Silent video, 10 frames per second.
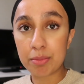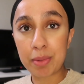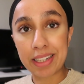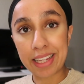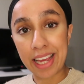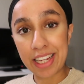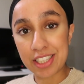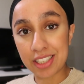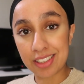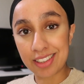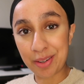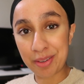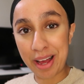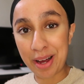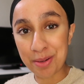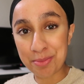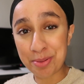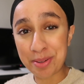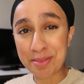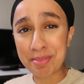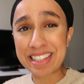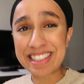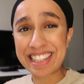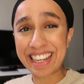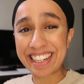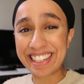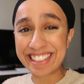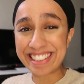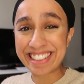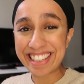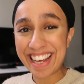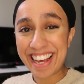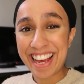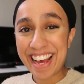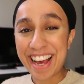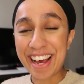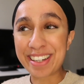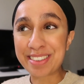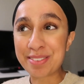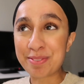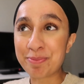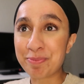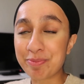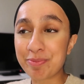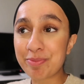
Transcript: medication that will help with my sickness um